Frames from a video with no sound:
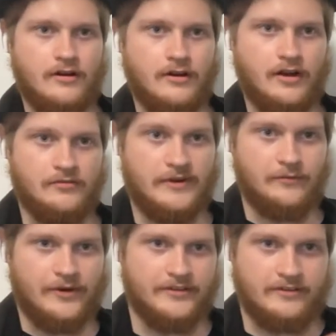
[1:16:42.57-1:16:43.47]
If I
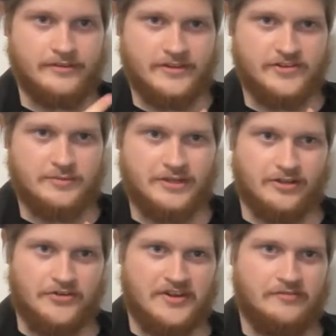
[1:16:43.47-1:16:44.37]
want this to be
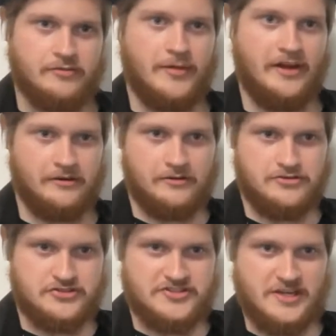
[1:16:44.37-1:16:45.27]
enclosed, I have to buy an
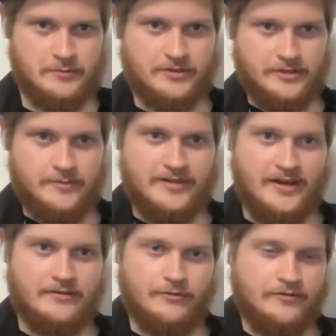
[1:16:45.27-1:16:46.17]
enclosure separately, but
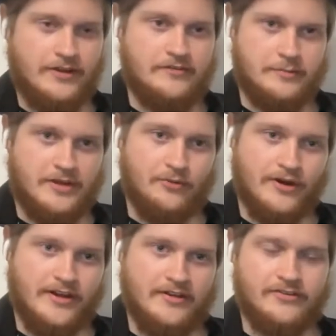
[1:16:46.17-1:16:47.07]
not if you have the
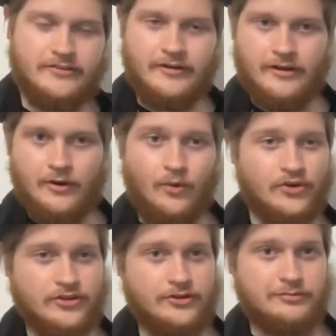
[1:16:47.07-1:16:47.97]
P1S
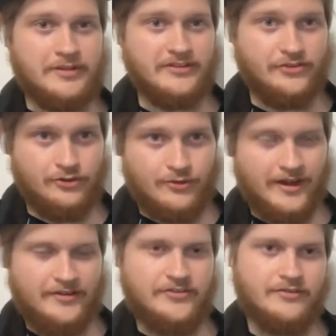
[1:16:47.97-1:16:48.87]
or the new
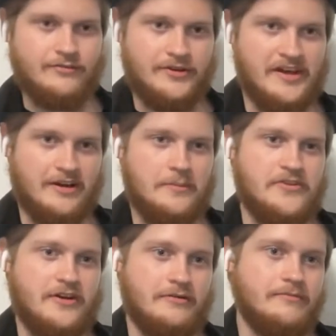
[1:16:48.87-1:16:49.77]
P2S when that comes out.